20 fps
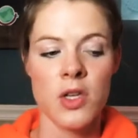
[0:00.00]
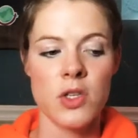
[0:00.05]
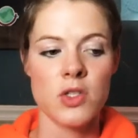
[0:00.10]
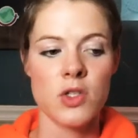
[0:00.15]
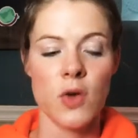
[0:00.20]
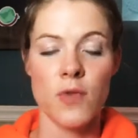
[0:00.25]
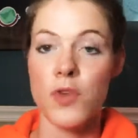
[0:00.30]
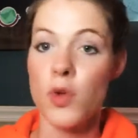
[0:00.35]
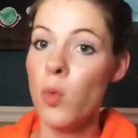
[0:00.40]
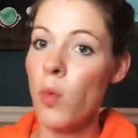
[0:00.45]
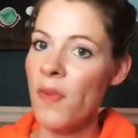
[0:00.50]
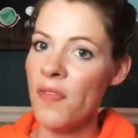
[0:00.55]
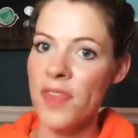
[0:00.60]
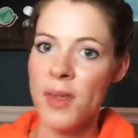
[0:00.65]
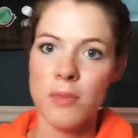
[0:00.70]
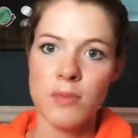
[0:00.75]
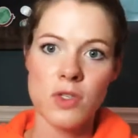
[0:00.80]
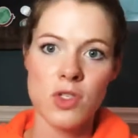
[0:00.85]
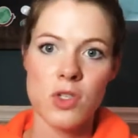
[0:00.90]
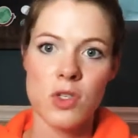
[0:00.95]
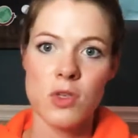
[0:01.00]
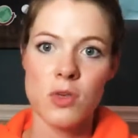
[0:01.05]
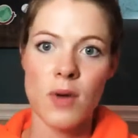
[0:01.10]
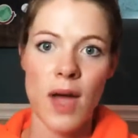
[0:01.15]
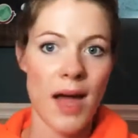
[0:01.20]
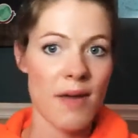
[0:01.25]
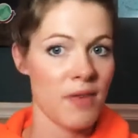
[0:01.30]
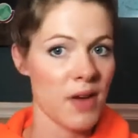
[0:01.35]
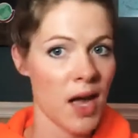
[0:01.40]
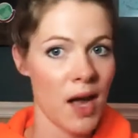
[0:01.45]
So if you want them to
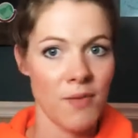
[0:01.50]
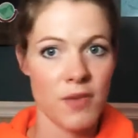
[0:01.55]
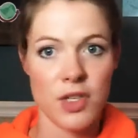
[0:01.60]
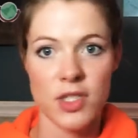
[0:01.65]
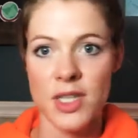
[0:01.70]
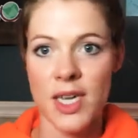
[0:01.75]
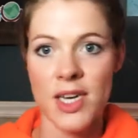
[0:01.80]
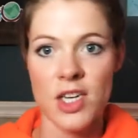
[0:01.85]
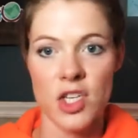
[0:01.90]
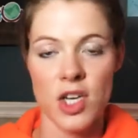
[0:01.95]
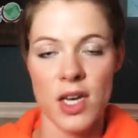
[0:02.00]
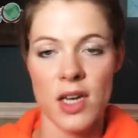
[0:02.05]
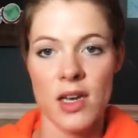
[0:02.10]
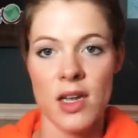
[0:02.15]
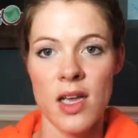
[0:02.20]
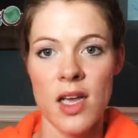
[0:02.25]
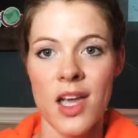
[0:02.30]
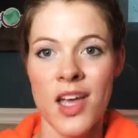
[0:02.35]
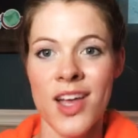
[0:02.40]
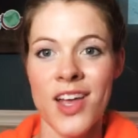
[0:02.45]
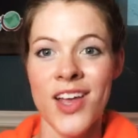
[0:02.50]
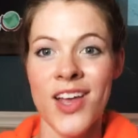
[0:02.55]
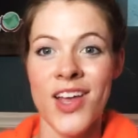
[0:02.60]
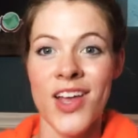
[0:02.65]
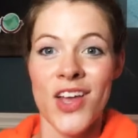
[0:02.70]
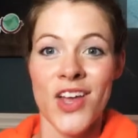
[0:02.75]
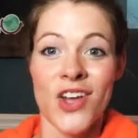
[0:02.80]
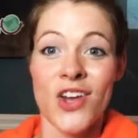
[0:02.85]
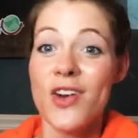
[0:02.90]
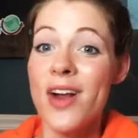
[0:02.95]
have a conversation,
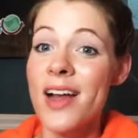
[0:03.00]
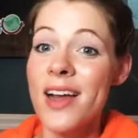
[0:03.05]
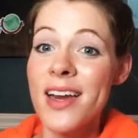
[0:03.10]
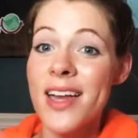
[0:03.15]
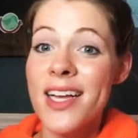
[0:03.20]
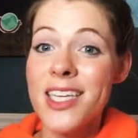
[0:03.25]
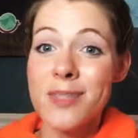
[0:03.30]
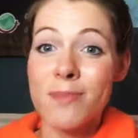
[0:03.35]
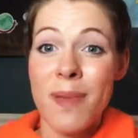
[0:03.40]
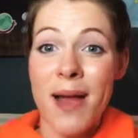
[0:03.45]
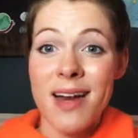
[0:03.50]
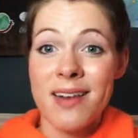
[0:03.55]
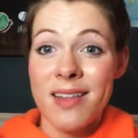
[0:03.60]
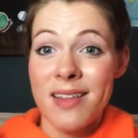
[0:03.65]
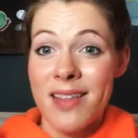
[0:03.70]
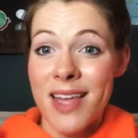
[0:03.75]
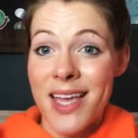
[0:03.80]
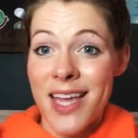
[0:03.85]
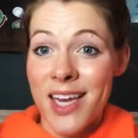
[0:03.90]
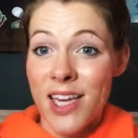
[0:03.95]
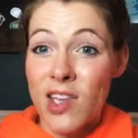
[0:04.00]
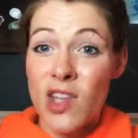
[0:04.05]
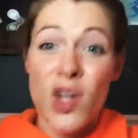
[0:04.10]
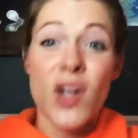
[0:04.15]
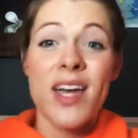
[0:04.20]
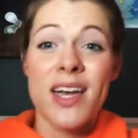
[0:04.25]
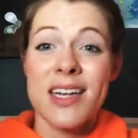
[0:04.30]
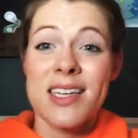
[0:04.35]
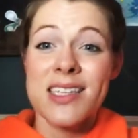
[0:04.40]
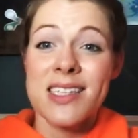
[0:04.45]
you're not going to expect that they can
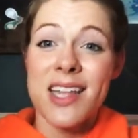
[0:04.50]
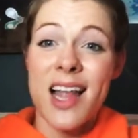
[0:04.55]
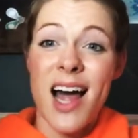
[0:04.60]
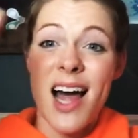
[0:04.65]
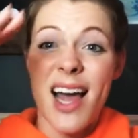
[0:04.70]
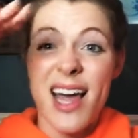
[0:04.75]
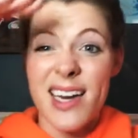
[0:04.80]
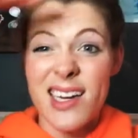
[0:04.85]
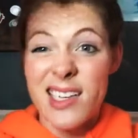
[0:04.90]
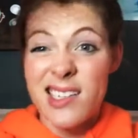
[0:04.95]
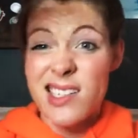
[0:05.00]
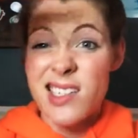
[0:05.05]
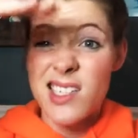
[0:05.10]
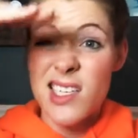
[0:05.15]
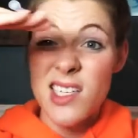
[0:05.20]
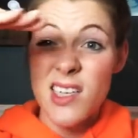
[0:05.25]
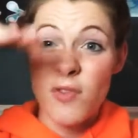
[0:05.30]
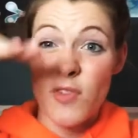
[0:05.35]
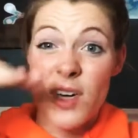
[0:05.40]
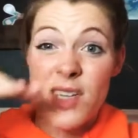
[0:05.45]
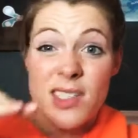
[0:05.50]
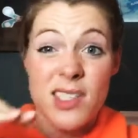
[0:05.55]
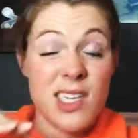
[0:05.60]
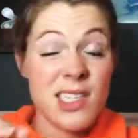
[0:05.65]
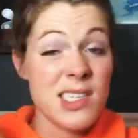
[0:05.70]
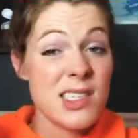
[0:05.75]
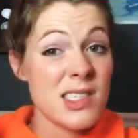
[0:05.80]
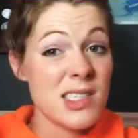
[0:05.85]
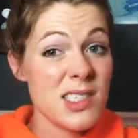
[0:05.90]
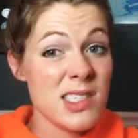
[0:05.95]
look at a slide and see different
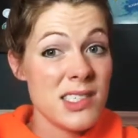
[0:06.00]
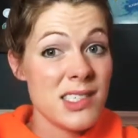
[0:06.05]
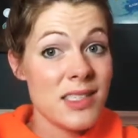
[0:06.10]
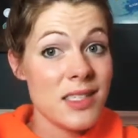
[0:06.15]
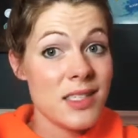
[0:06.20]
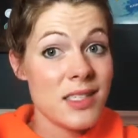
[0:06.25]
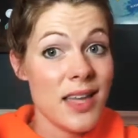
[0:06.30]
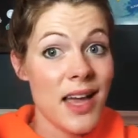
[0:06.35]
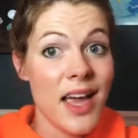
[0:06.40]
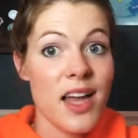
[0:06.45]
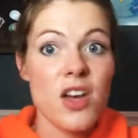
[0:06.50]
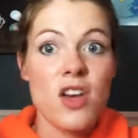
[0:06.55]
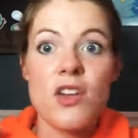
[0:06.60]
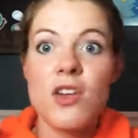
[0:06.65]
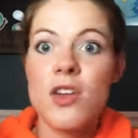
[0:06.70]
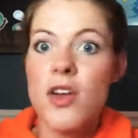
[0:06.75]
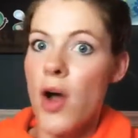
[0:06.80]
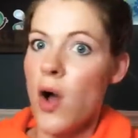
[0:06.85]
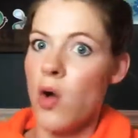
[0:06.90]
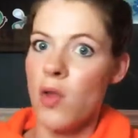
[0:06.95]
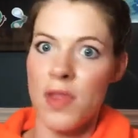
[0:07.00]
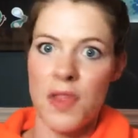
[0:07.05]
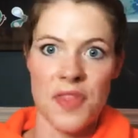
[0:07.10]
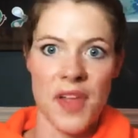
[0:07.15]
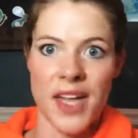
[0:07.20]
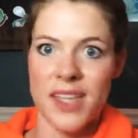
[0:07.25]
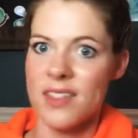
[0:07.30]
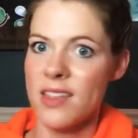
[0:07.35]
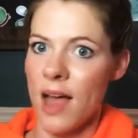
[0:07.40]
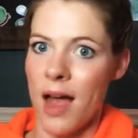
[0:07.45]
sentences and know that
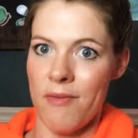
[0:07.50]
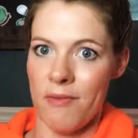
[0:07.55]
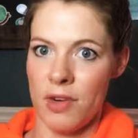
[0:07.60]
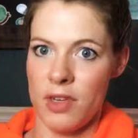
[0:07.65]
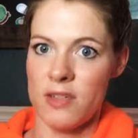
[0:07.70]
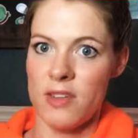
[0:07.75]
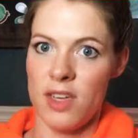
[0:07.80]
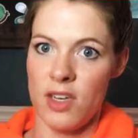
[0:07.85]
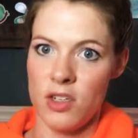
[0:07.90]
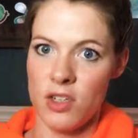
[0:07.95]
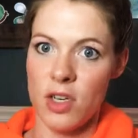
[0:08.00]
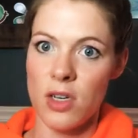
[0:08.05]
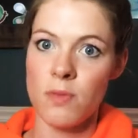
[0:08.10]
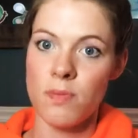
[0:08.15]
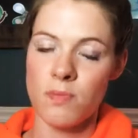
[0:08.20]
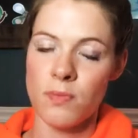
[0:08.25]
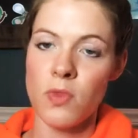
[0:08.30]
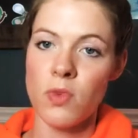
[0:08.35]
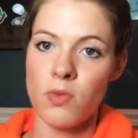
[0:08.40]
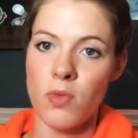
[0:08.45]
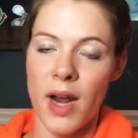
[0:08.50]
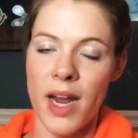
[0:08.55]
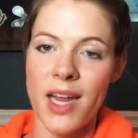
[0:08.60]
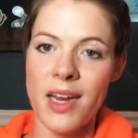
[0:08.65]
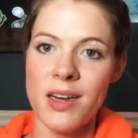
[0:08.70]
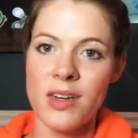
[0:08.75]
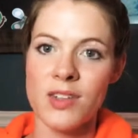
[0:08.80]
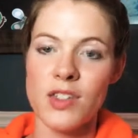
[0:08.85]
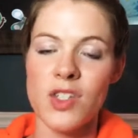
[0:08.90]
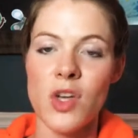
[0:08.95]
that's conversation,
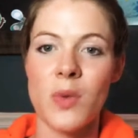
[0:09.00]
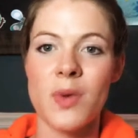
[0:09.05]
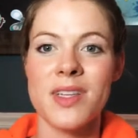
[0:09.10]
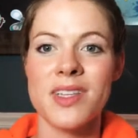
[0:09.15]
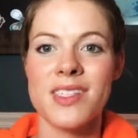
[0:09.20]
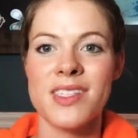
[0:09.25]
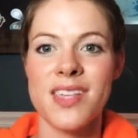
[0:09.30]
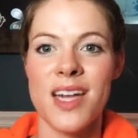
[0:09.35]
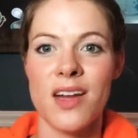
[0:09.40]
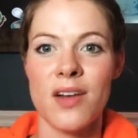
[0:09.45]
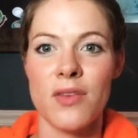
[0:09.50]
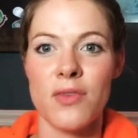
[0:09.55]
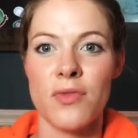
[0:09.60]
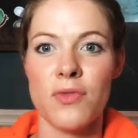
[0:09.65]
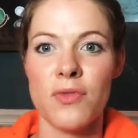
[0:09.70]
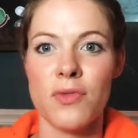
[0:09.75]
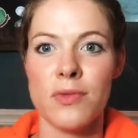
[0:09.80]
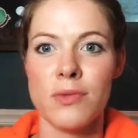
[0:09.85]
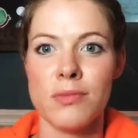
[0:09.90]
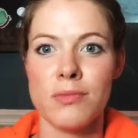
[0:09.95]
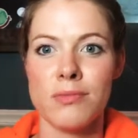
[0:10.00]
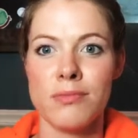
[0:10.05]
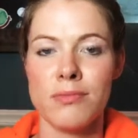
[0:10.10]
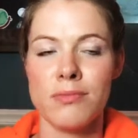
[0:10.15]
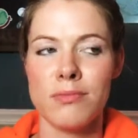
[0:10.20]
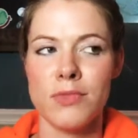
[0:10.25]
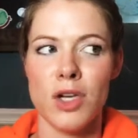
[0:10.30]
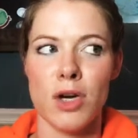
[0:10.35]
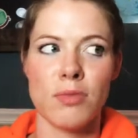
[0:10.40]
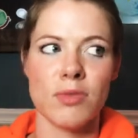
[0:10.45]
right? So instead of
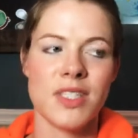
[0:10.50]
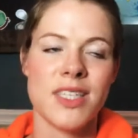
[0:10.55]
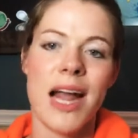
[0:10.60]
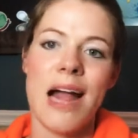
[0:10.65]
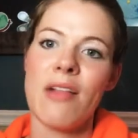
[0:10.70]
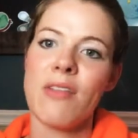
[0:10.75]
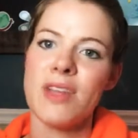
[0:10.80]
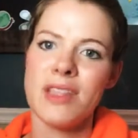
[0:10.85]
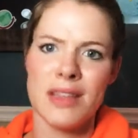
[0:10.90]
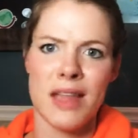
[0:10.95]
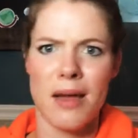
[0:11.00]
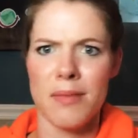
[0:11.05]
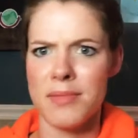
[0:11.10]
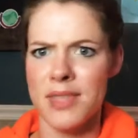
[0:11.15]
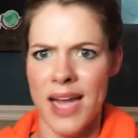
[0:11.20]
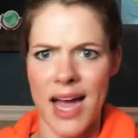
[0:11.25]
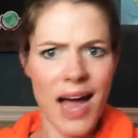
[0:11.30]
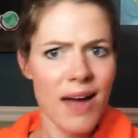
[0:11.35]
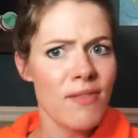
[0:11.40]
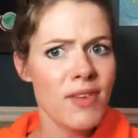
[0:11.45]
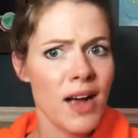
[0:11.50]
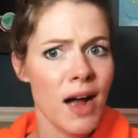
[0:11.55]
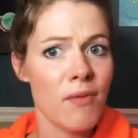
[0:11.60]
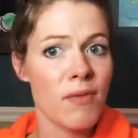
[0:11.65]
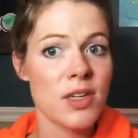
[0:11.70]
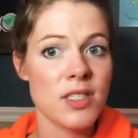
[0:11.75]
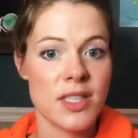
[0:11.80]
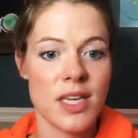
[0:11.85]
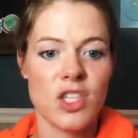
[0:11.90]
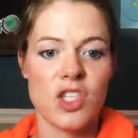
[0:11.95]
telling them to have a
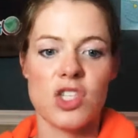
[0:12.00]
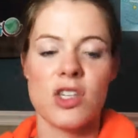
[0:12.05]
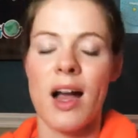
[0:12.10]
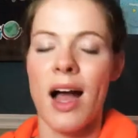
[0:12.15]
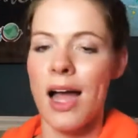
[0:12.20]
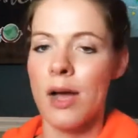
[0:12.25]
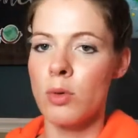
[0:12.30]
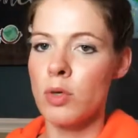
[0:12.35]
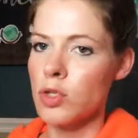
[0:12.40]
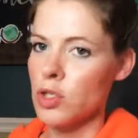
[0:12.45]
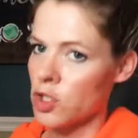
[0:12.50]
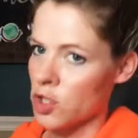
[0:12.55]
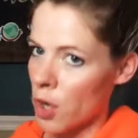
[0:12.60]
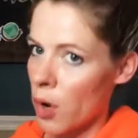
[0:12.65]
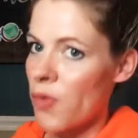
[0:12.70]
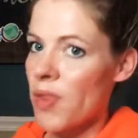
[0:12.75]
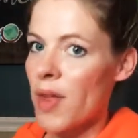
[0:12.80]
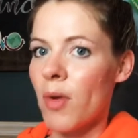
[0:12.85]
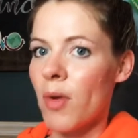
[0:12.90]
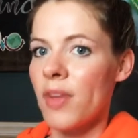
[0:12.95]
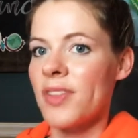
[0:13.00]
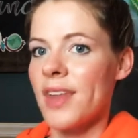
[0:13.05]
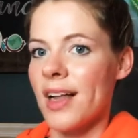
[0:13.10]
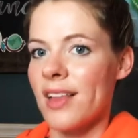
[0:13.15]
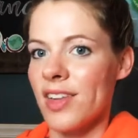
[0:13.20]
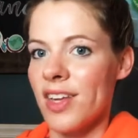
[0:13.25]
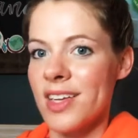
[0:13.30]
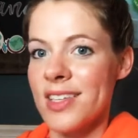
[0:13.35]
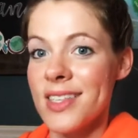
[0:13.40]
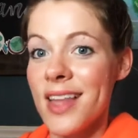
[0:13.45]
conversation, I will show what
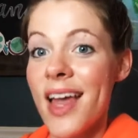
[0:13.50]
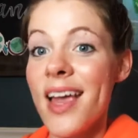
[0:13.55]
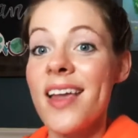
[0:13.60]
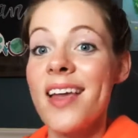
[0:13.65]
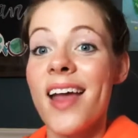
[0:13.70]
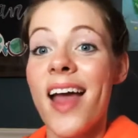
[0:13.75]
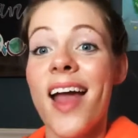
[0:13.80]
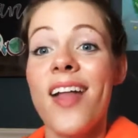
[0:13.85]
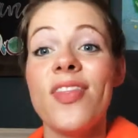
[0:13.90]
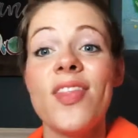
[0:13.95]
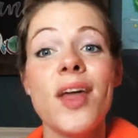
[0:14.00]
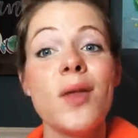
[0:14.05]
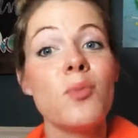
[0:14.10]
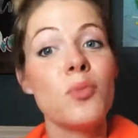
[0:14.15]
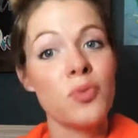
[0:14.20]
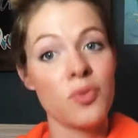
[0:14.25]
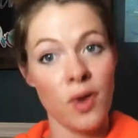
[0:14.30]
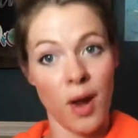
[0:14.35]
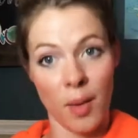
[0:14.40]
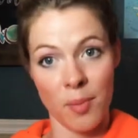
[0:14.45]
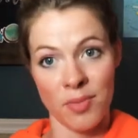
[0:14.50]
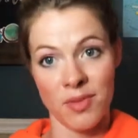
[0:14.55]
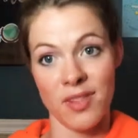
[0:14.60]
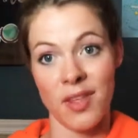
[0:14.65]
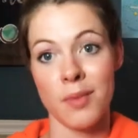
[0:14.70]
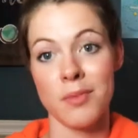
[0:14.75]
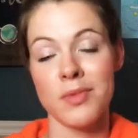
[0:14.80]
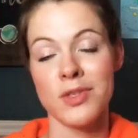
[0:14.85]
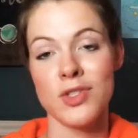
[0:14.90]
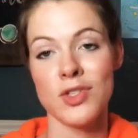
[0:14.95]
that looks like and then prompt
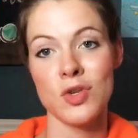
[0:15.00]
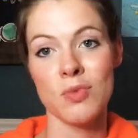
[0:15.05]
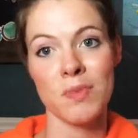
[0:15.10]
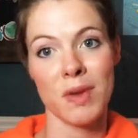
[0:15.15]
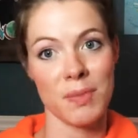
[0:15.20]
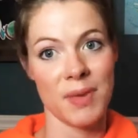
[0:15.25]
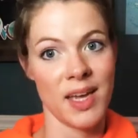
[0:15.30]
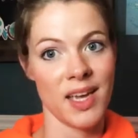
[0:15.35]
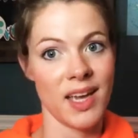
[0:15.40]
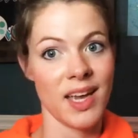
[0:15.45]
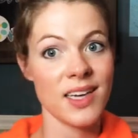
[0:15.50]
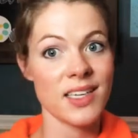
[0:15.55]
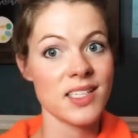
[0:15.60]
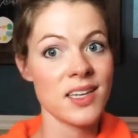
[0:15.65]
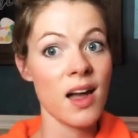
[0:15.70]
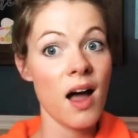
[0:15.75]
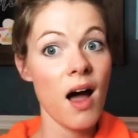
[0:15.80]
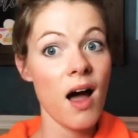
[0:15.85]
them to mimic it.